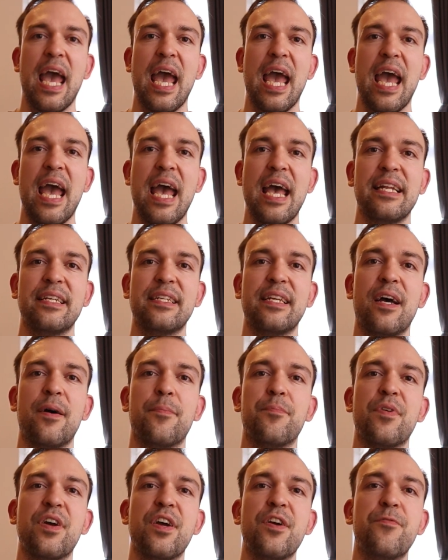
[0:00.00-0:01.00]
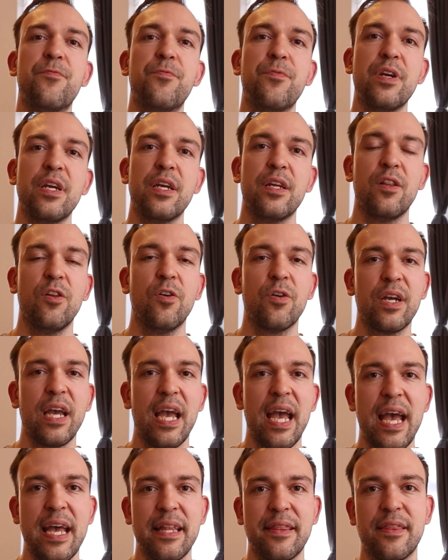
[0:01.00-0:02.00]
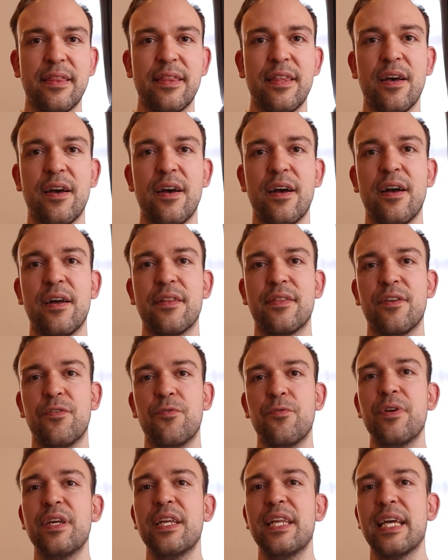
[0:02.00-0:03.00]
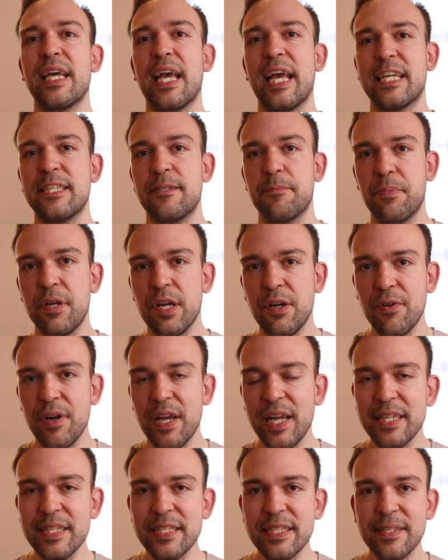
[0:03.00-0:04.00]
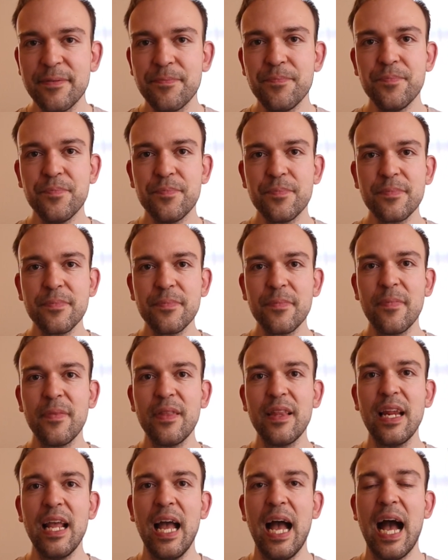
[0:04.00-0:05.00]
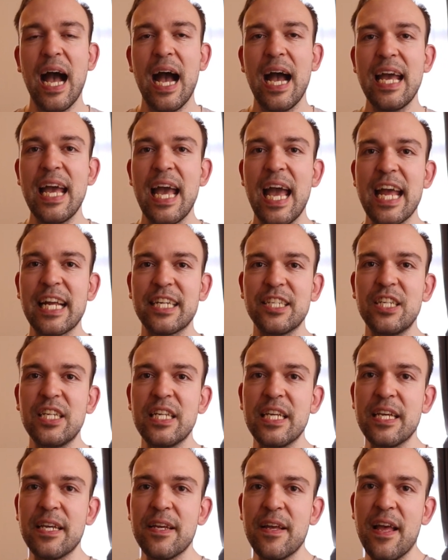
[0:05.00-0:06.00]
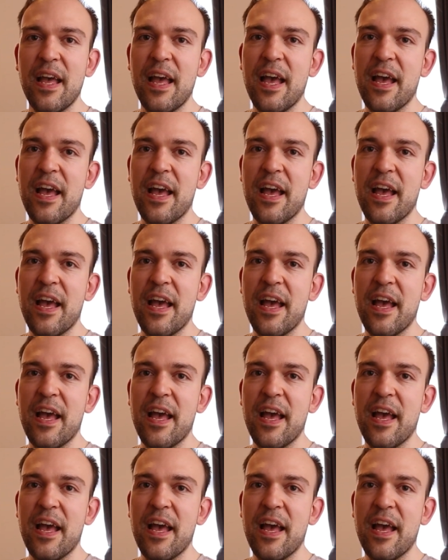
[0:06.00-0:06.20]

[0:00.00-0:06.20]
And if we look at the reading experience, I actually